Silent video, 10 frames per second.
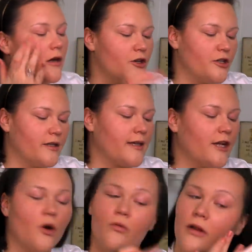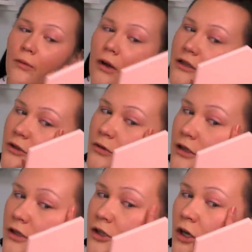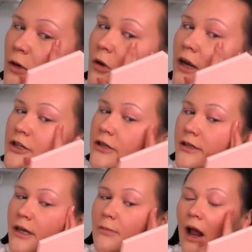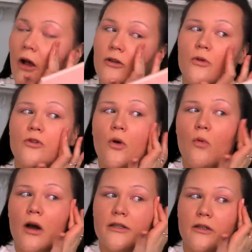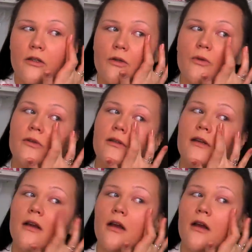just because I don't really want to disturb what I just did, but I also don't want to lose